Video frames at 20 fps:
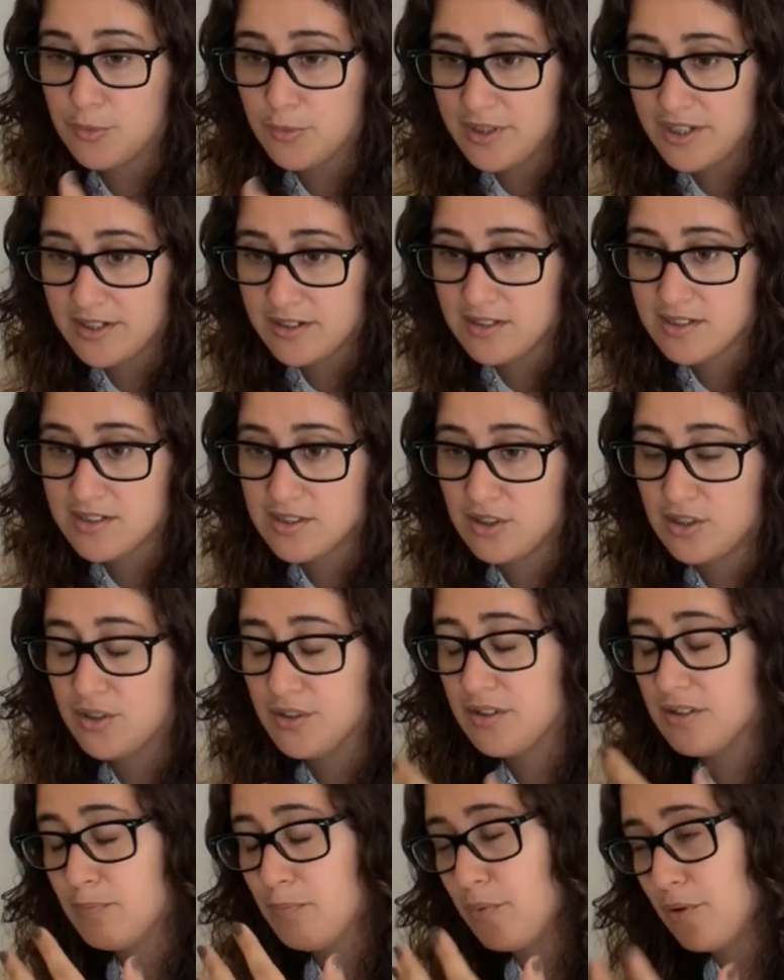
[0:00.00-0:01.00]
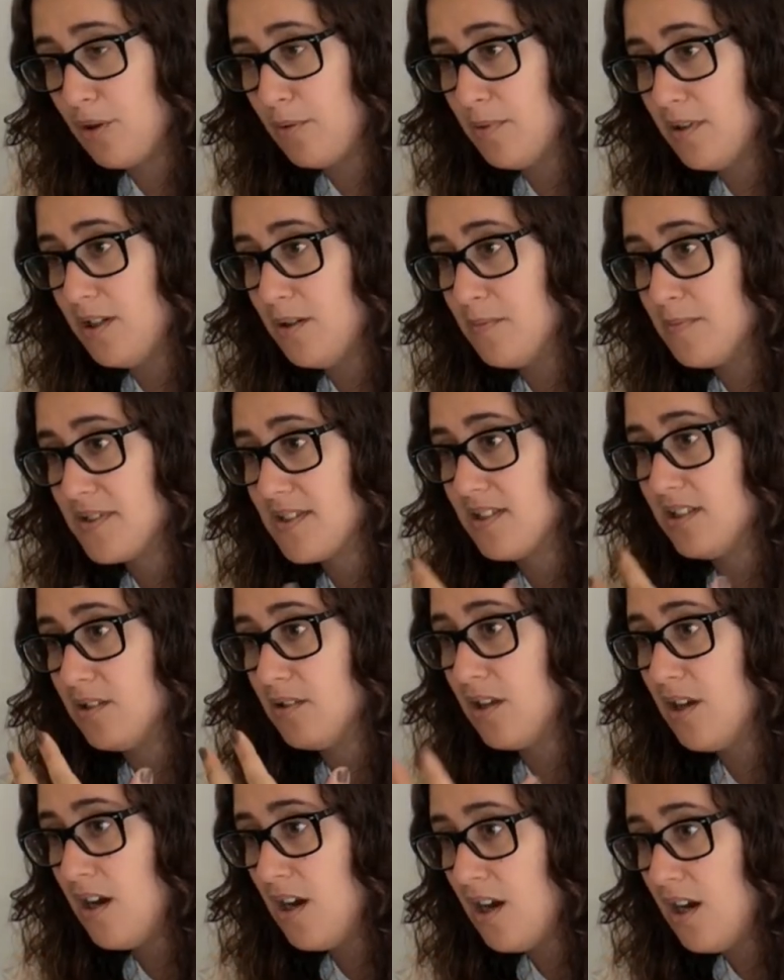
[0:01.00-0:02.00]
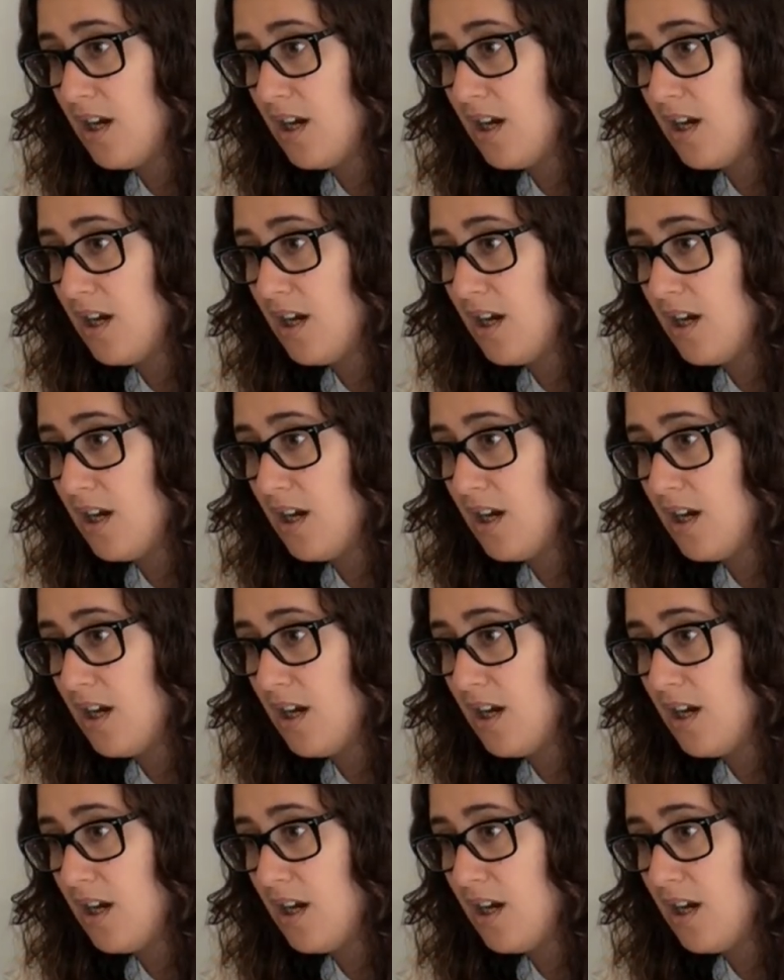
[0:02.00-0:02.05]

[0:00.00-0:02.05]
awareness on the problems and